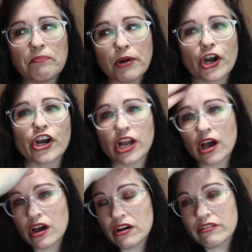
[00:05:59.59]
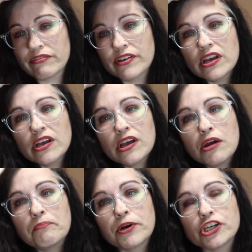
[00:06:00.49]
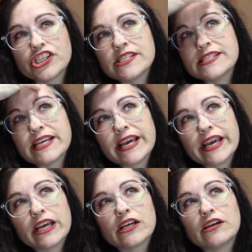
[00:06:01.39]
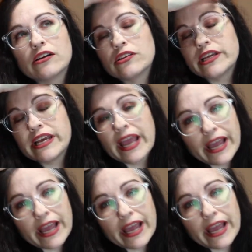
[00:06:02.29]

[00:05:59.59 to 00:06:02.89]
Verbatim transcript: perk of purchasing the